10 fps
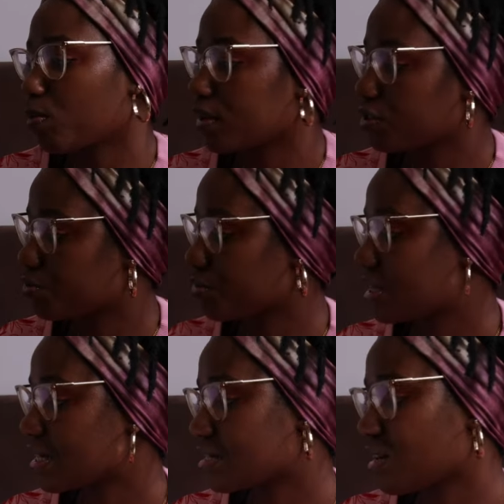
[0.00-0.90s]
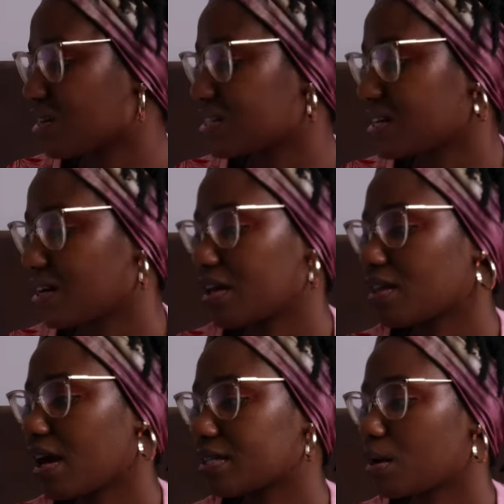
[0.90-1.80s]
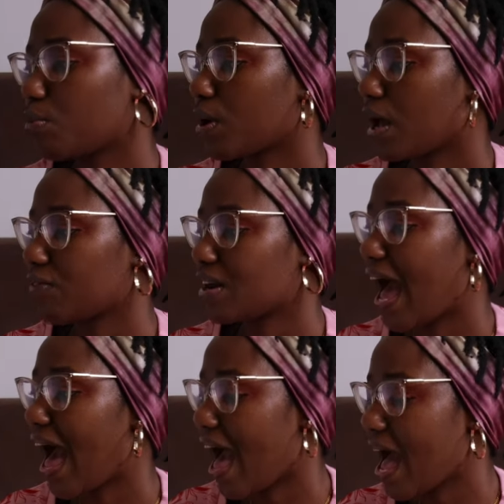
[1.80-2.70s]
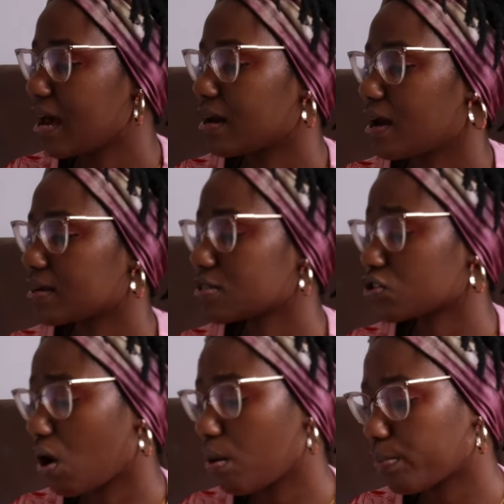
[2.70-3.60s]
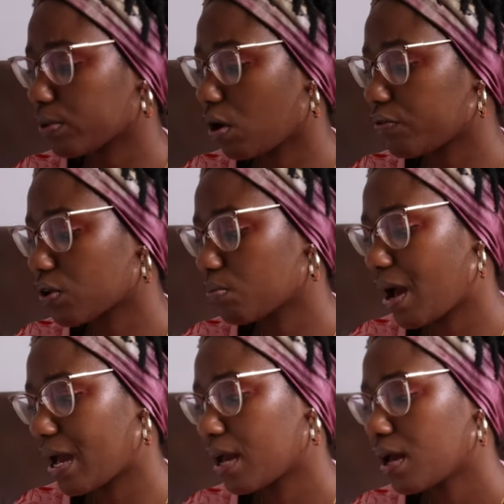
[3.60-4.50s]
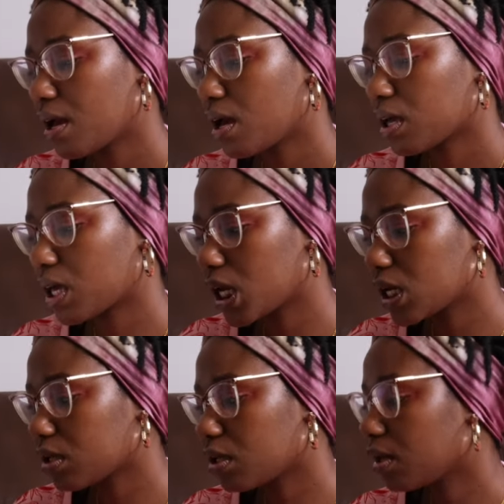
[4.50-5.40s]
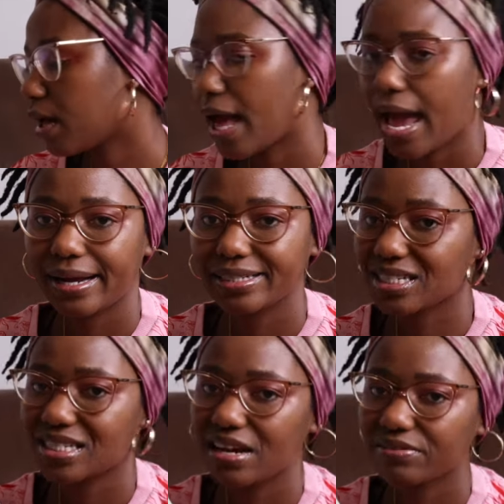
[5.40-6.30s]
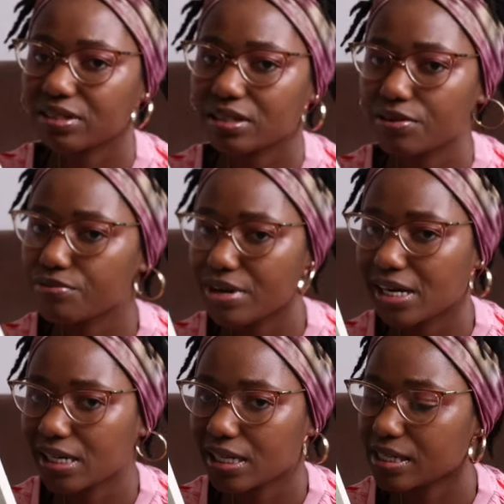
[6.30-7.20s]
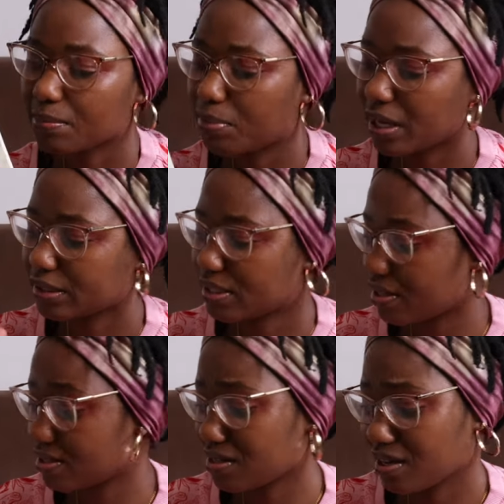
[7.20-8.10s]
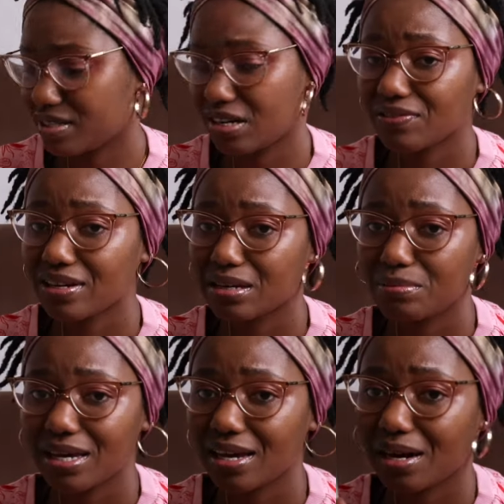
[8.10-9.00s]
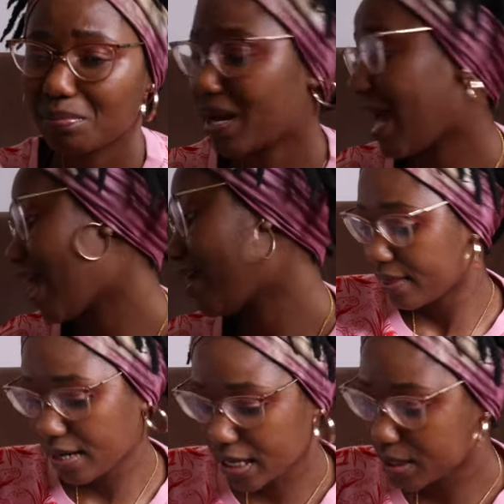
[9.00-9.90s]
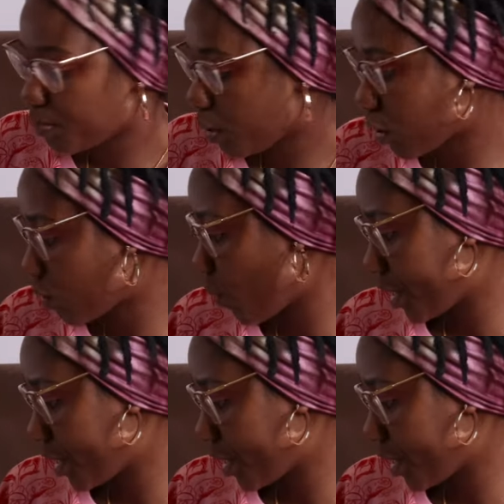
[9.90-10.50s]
been wanting to read this last year. I think at some point I even had a sample of it on my Kindle and I just never read it, but this year definitely making it a plan. The next book,